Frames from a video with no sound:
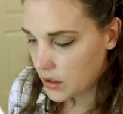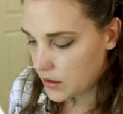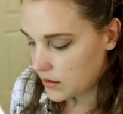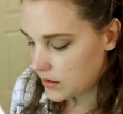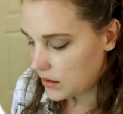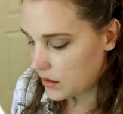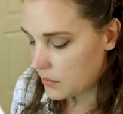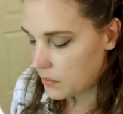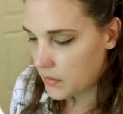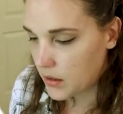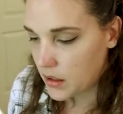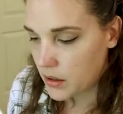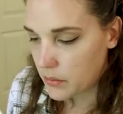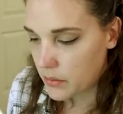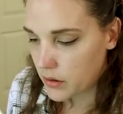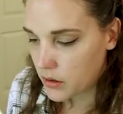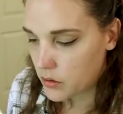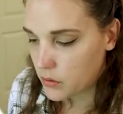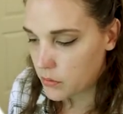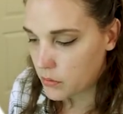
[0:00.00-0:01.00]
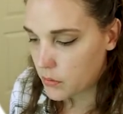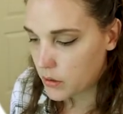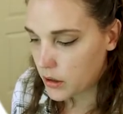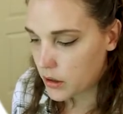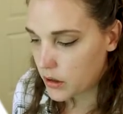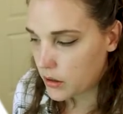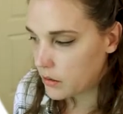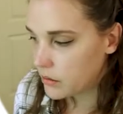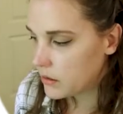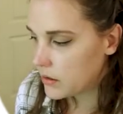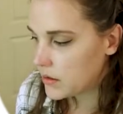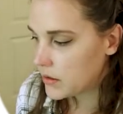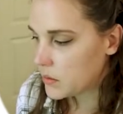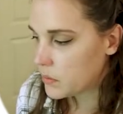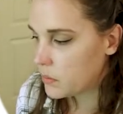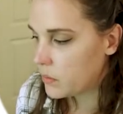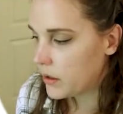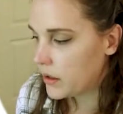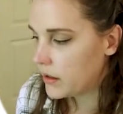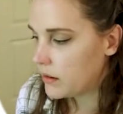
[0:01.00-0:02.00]
Same thing with grow as
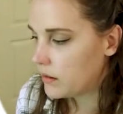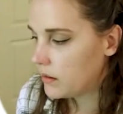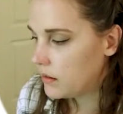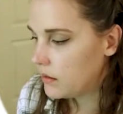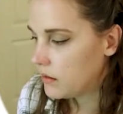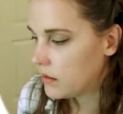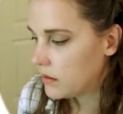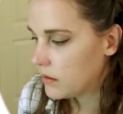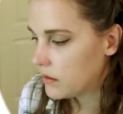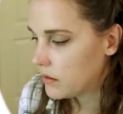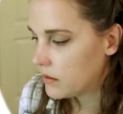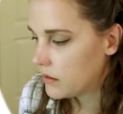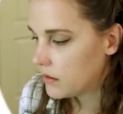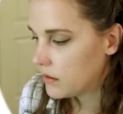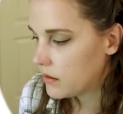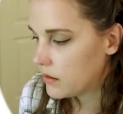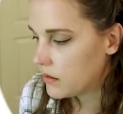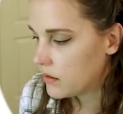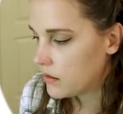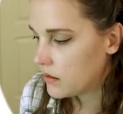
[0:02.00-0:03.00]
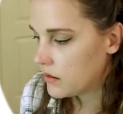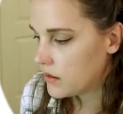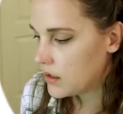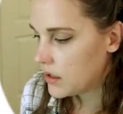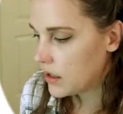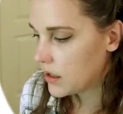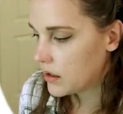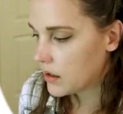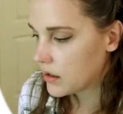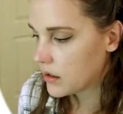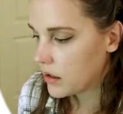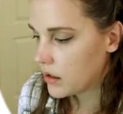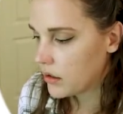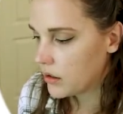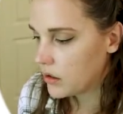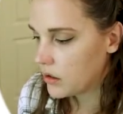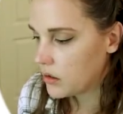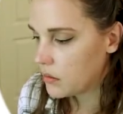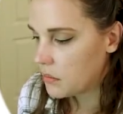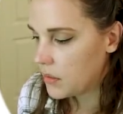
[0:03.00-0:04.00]
well. Take the
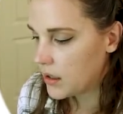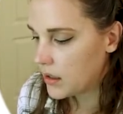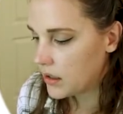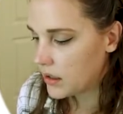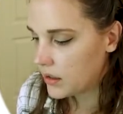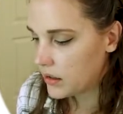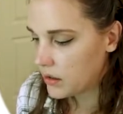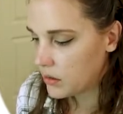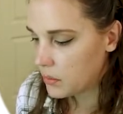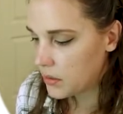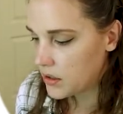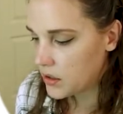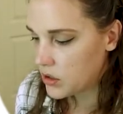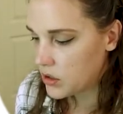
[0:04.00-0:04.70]
color, make it a little bit